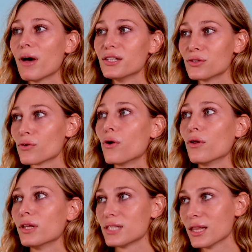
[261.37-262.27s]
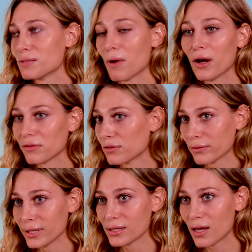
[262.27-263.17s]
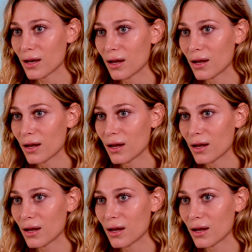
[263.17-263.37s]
My soul is in this body for a reason.